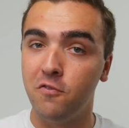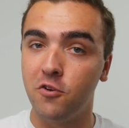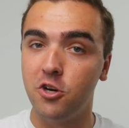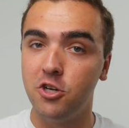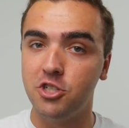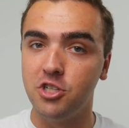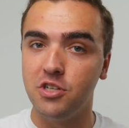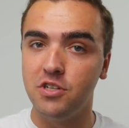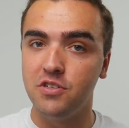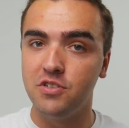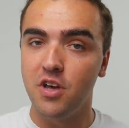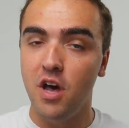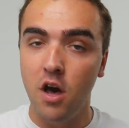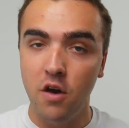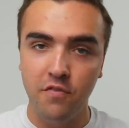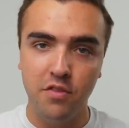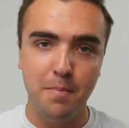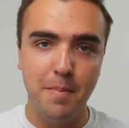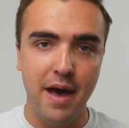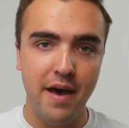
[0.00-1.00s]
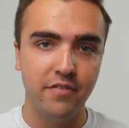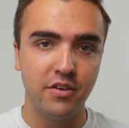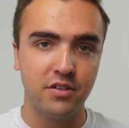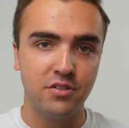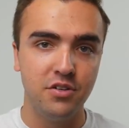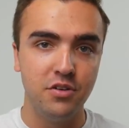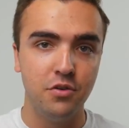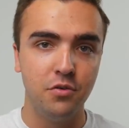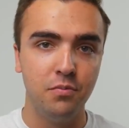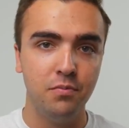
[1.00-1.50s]
versions of the
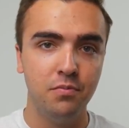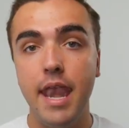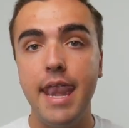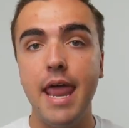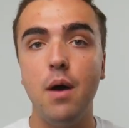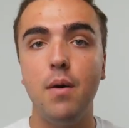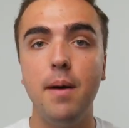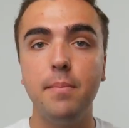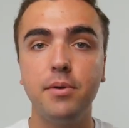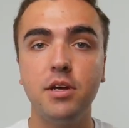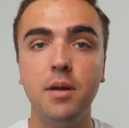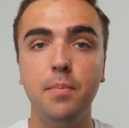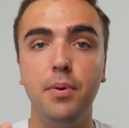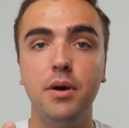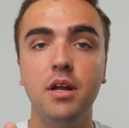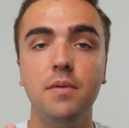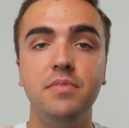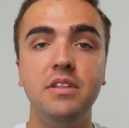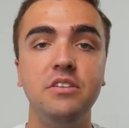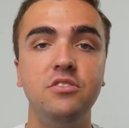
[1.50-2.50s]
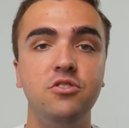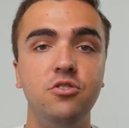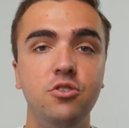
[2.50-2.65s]
Mavic 2. Now, I'm gonna put up these